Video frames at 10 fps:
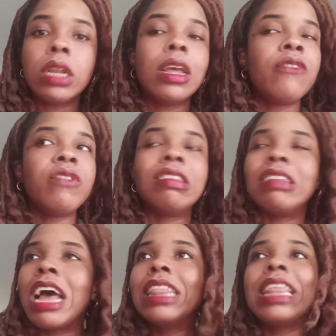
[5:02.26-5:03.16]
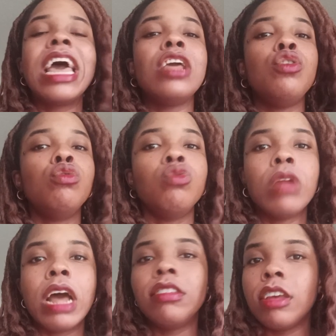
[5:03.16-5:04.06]
If it's not that, you do
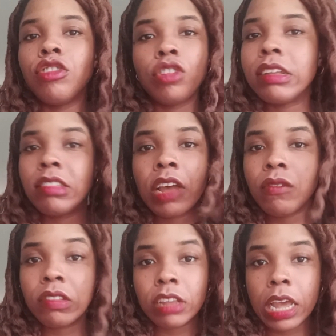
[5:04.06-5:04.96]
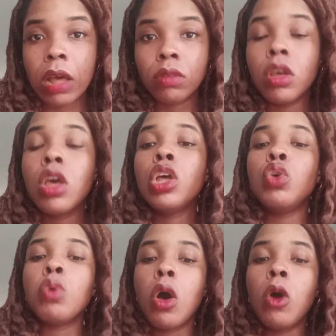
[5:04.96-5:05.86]
not touch that savings account.
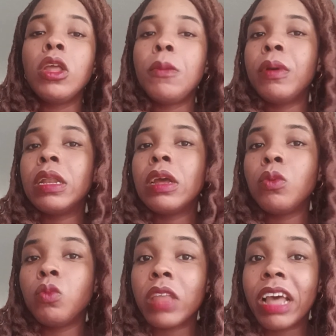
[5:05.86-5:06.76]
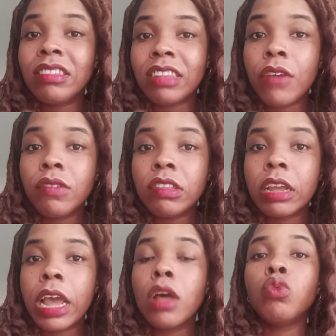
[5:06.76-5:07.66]
You only put in that savings
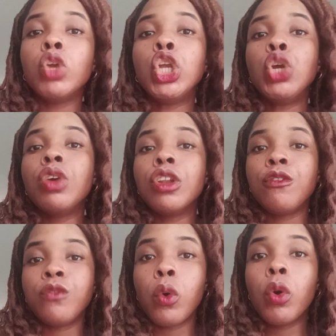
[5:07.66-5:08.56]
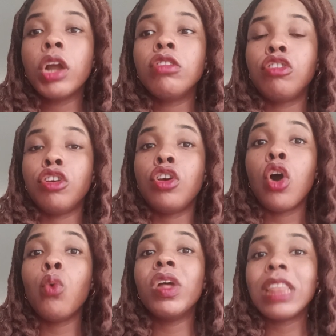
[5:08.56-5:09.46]
account which you can afford to
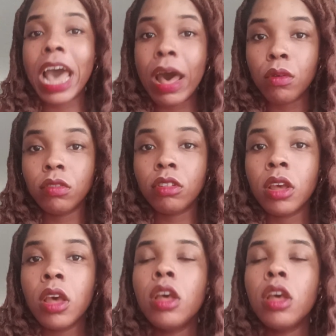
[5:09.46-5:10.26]
go without.